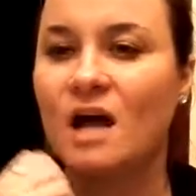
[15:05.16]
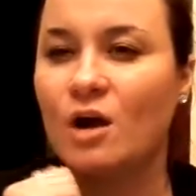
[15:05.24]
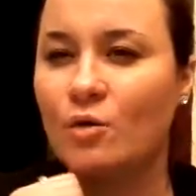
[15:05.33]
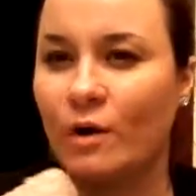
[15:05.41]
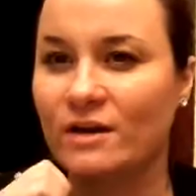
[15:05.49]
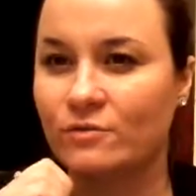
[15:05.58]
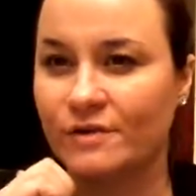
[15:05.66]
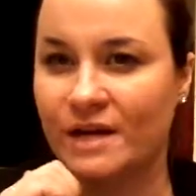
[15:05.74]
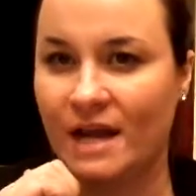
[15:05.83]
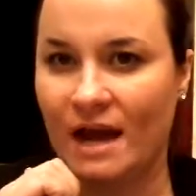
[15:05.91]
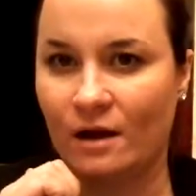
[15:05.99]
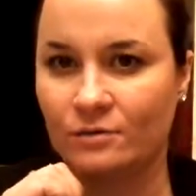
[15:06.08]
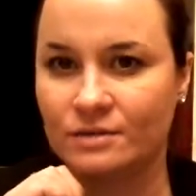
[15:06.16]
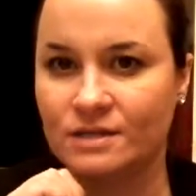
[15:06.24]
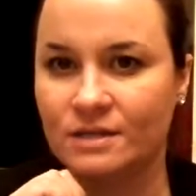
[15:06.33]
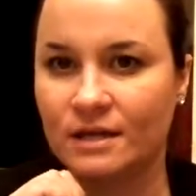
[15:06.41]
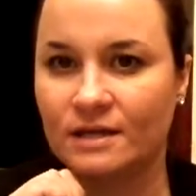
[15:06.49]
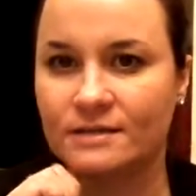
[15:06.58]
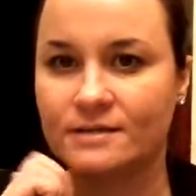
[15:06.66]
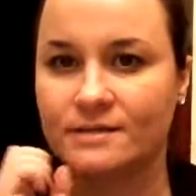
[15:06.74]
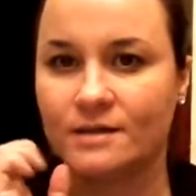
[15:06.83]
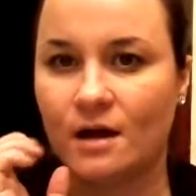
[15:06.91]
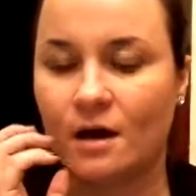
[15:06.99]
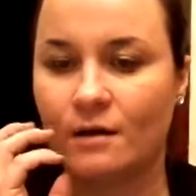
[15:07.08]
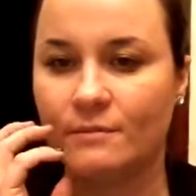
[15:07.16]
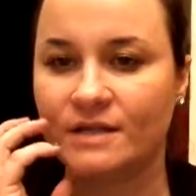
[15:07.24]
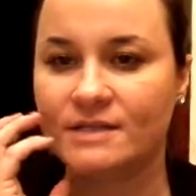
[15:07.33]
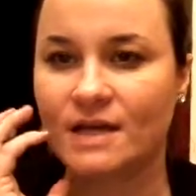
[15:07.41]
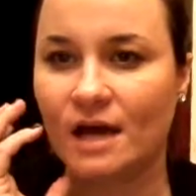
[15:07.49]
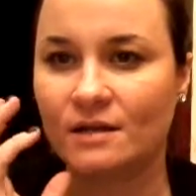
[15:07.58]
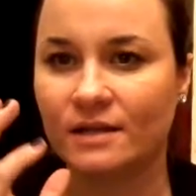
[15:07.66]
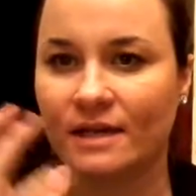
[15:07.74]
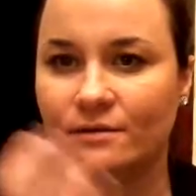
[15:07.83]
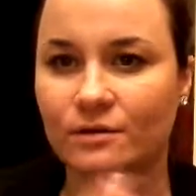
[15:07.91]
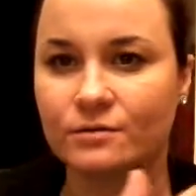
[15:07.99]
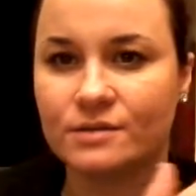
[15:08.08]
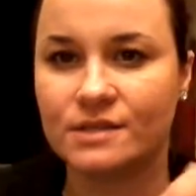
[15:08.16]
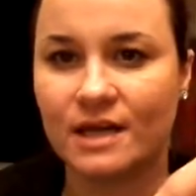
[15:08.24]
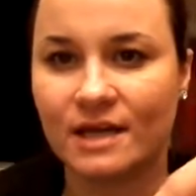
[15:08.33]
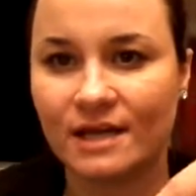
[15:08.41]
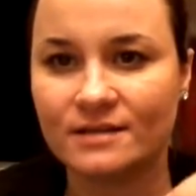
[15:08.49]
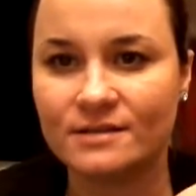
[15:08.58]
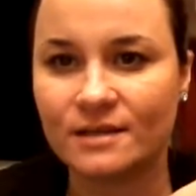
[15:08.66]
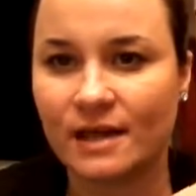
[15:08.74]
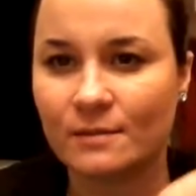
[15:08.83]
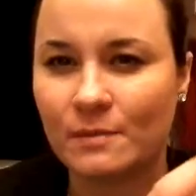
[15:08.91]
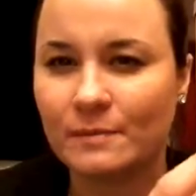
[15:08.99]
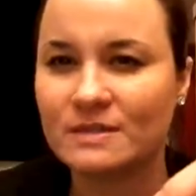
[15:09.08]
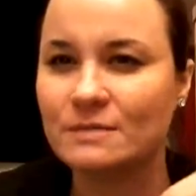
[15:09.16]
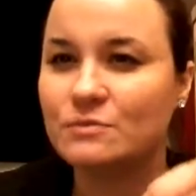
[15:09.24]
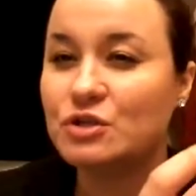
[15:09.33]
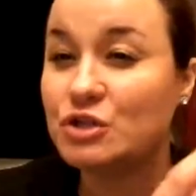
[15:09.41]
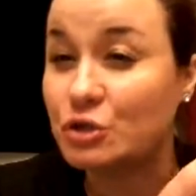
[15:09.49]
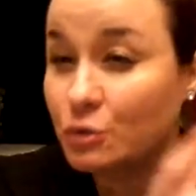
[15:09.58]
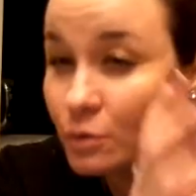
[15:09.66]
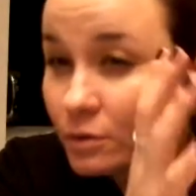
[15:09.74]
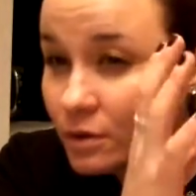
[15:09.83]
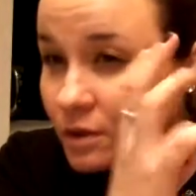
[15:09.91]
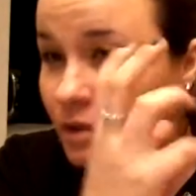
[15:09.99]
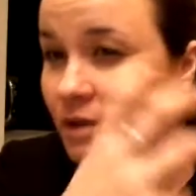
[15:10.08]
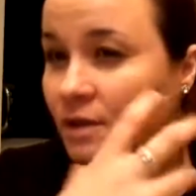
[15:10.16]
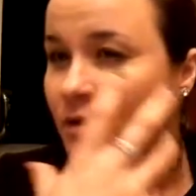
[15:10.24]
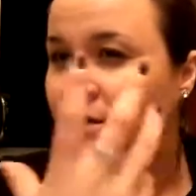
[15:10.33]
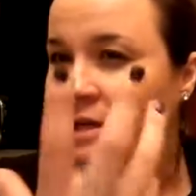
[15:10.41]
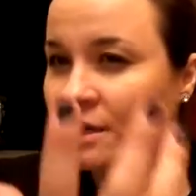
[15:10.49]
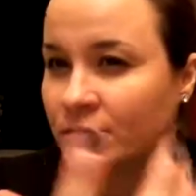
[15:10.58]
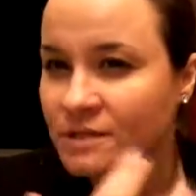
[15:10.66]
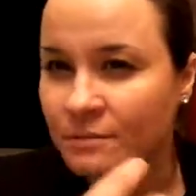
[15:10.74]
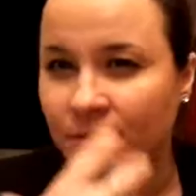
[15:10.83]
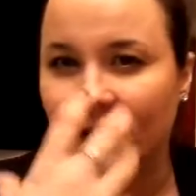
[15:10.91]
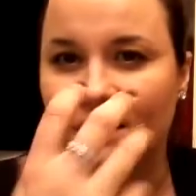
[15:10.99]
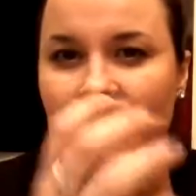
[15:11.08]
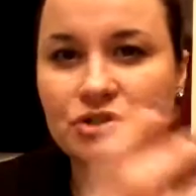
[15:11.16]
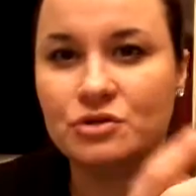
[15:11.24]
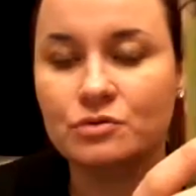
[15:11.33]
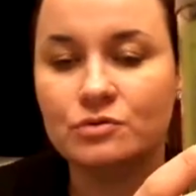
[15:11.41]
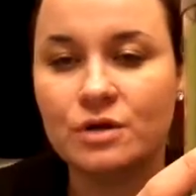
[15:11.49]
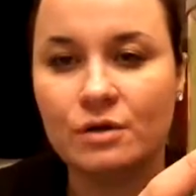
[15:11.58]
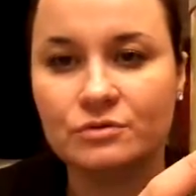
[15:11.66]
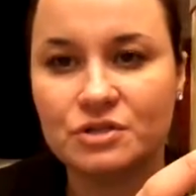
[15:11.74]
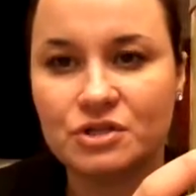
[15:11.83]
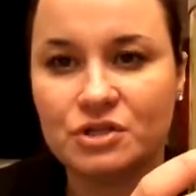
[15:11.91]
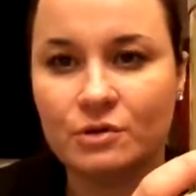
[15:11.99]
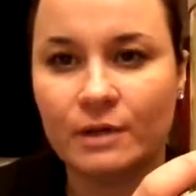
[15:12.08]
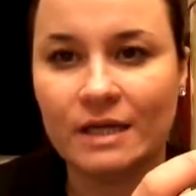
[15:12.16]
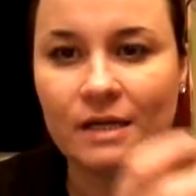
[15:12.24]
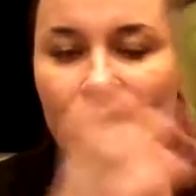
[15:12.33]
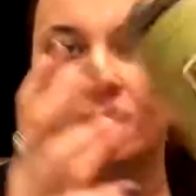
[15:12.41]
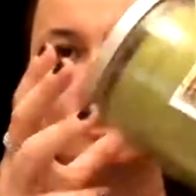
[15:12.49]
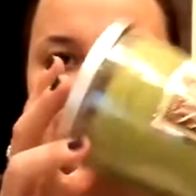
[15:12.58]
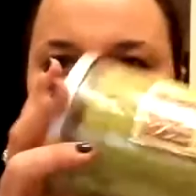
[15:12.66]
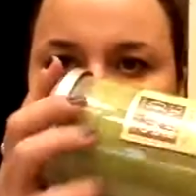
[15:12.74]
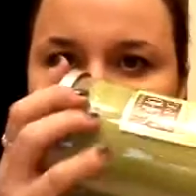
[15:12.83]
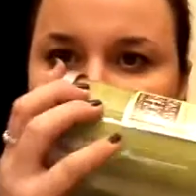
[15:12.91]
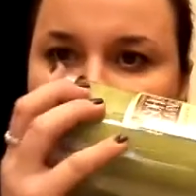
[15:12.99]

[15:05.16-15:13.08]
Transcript: quite greenhouse. It's got like those, I guess, like maybe some dew, some like dew notes to it. A